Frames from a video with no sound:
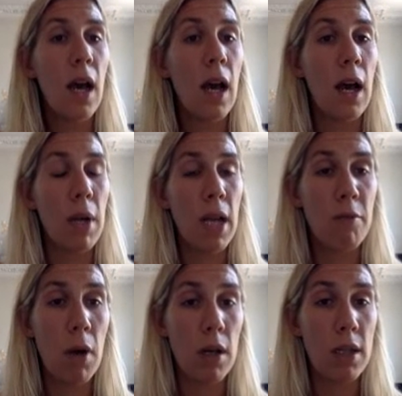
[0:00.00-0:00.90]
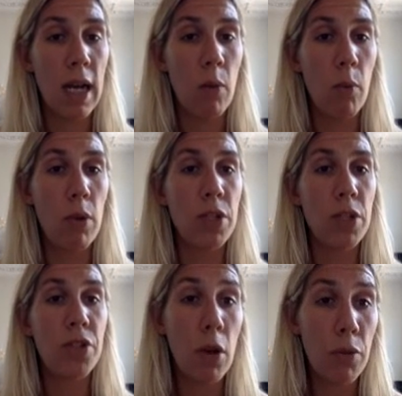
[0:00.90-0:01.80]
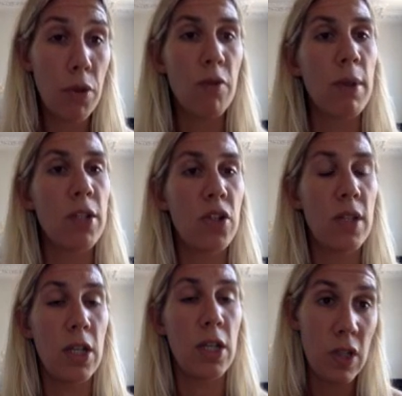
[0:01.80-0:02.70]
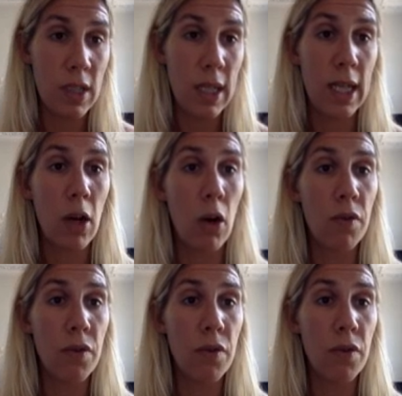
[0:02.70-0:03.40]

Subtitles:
like I've marked out, once you know that you've mentioned that, you can just tick it off.